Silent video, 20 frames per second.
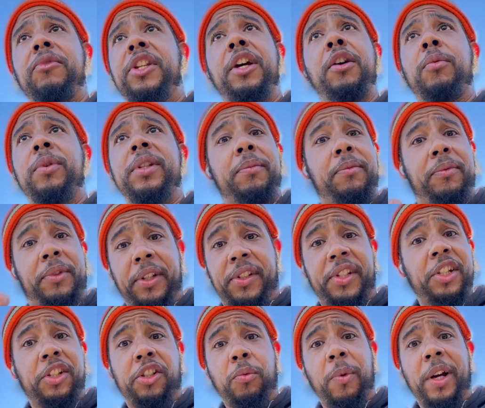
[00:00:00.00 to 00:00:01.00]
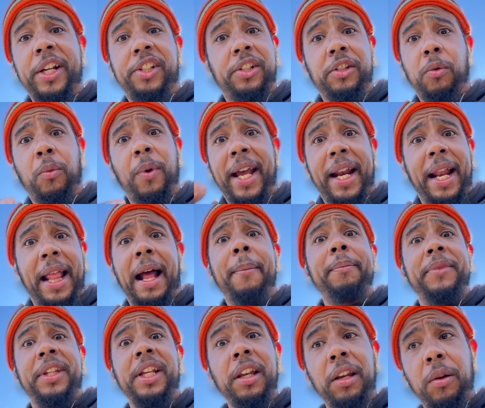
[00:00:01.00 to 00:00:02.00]
deal with the situation the way that
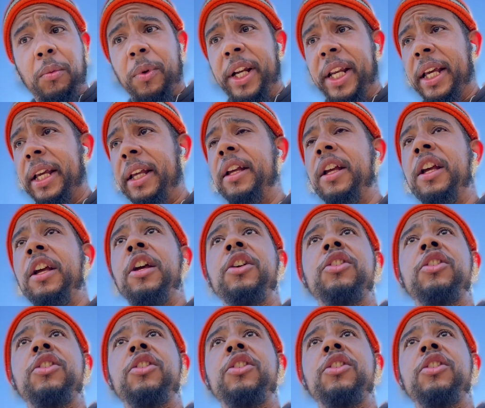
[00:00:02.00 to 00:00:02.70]
I'm dealing with it.